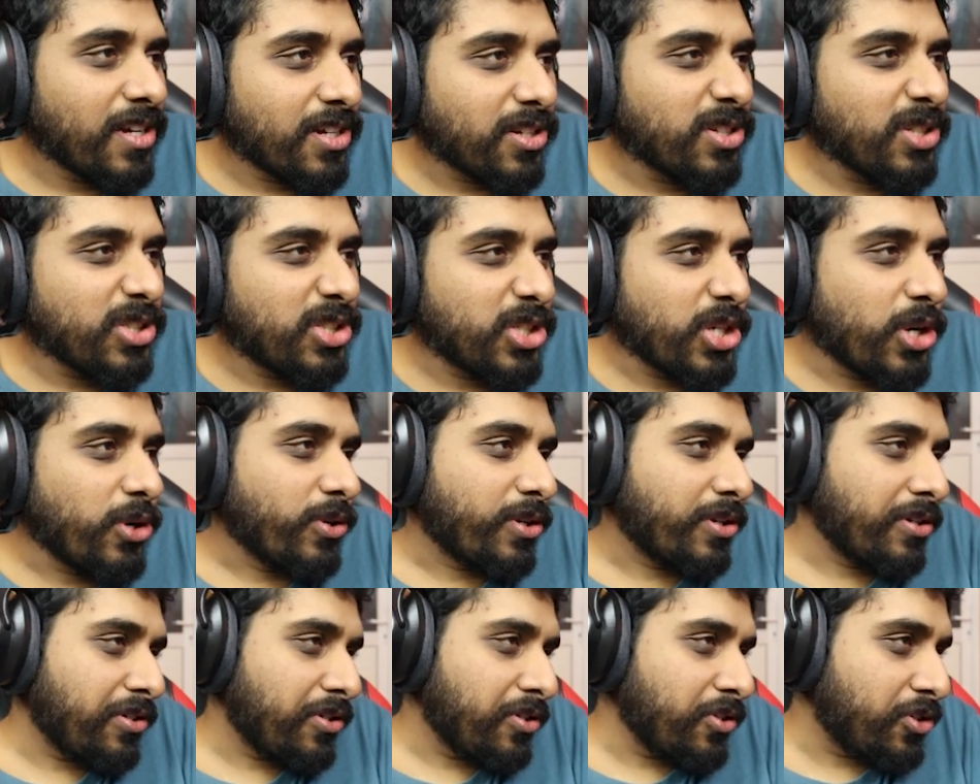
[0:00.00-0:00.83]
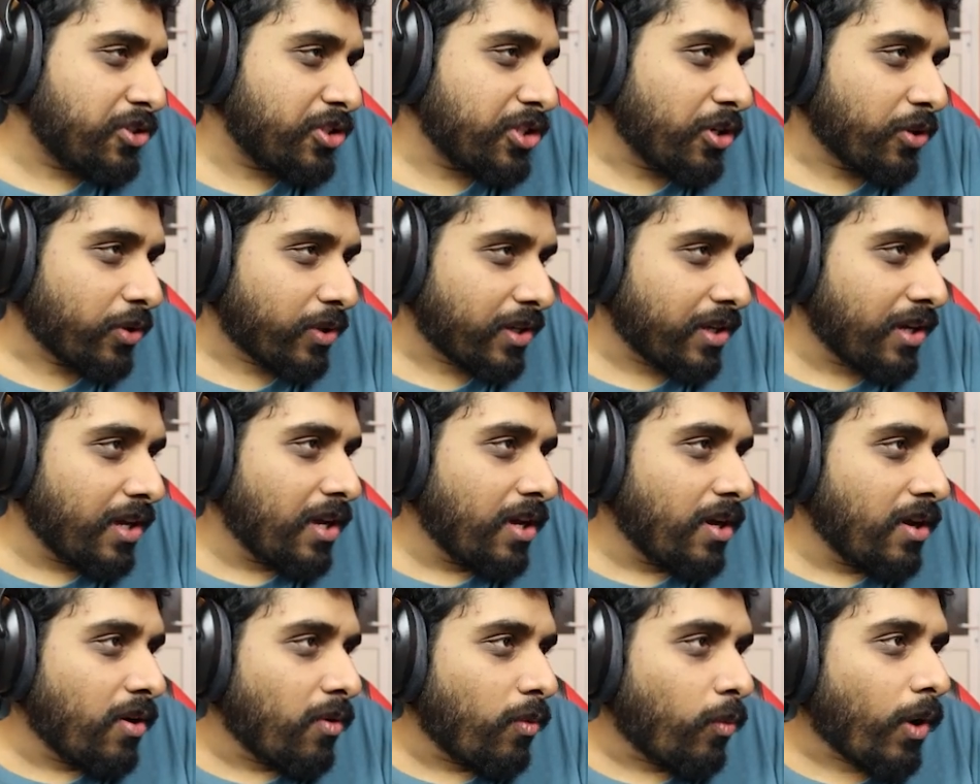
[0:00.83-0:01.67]
Good joke. Good joke.
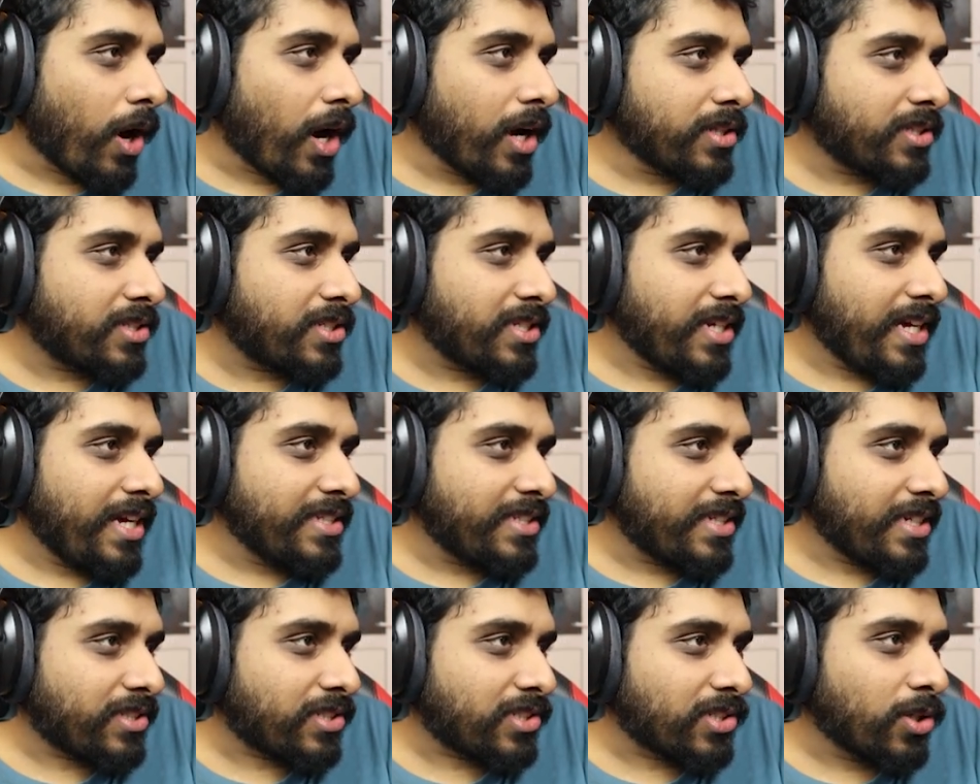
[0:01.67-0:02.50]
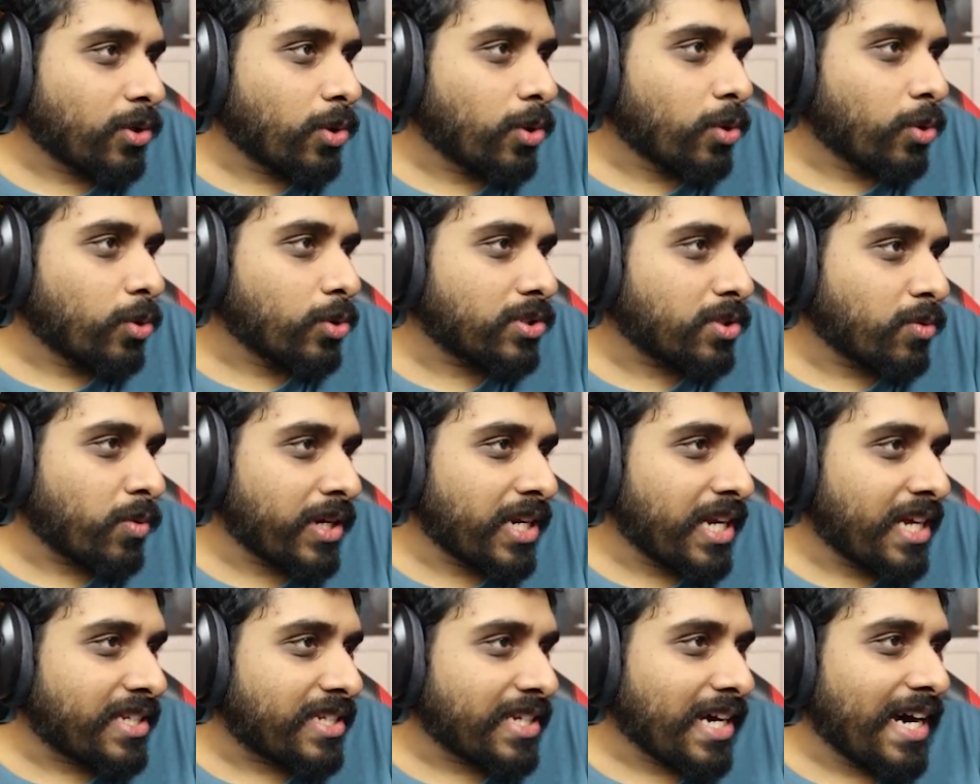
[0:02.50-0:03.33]
What is it called
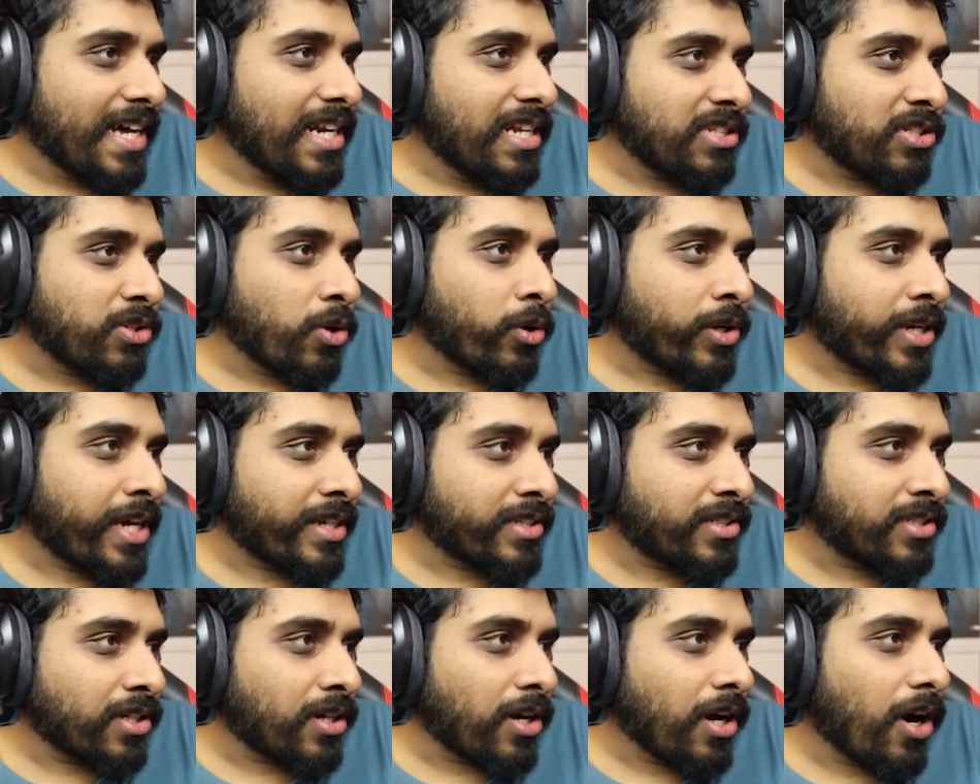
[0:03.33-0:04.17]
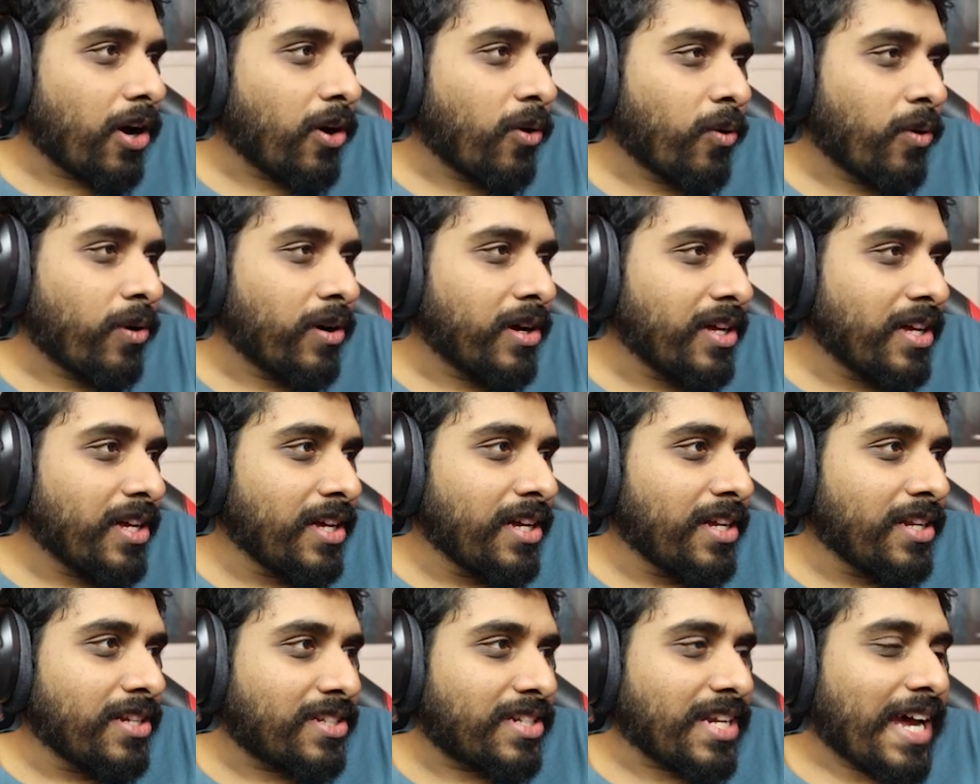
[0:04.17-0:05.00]
when a dinosaur kicks a goal?
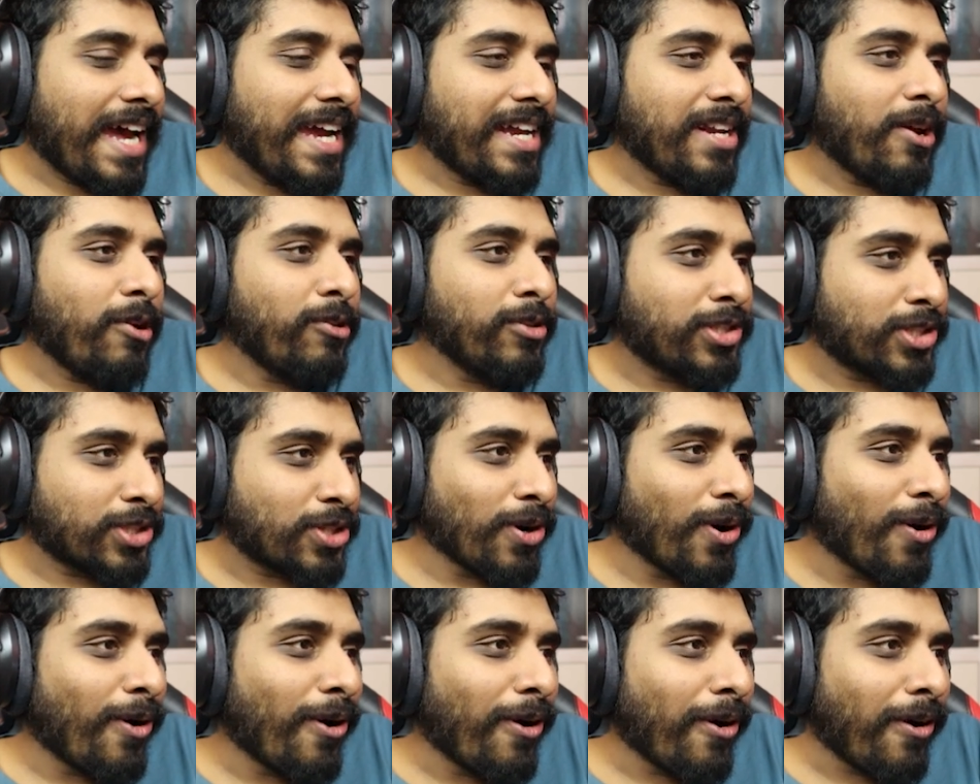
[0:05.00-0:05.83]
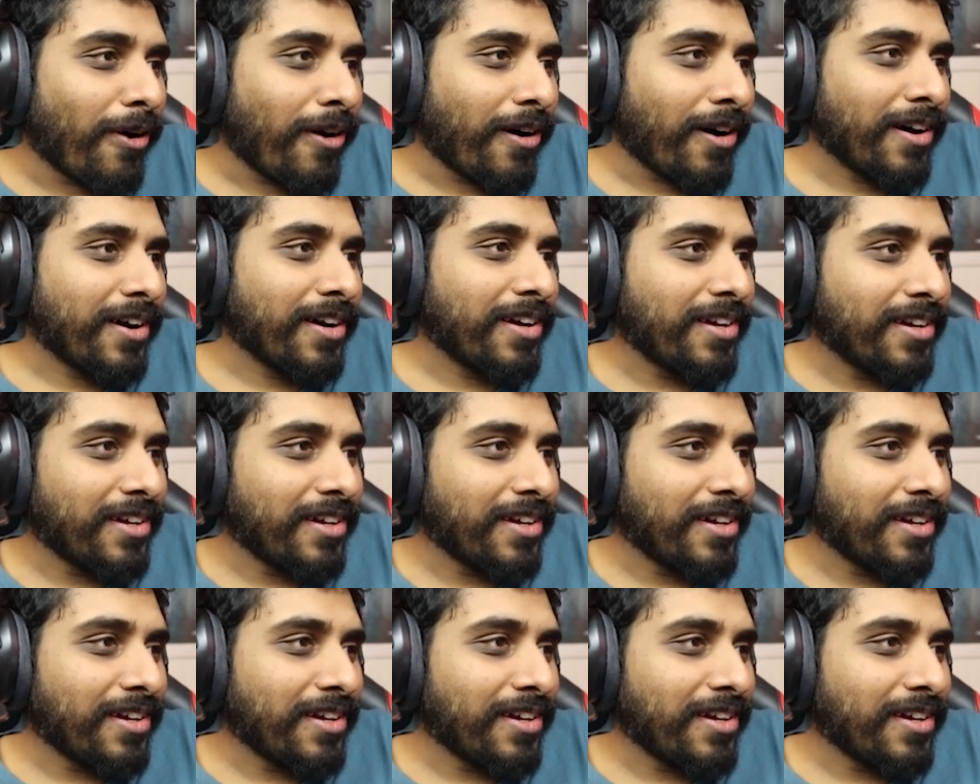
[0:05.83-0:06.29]
Dino score.